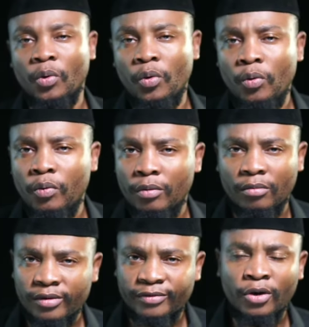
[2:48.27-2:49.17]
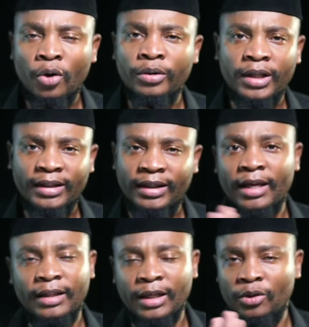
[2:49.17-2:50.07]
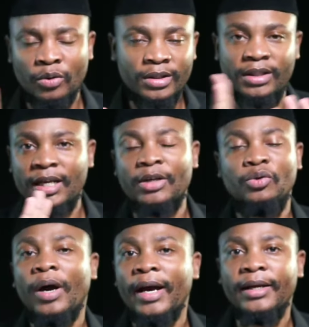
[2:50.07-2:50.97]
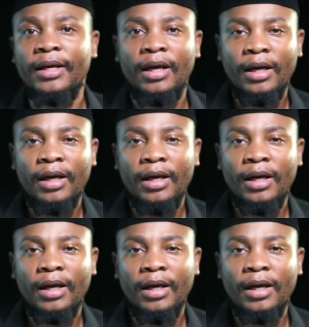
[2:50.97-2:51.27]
who we've known that they don't see eye to eye.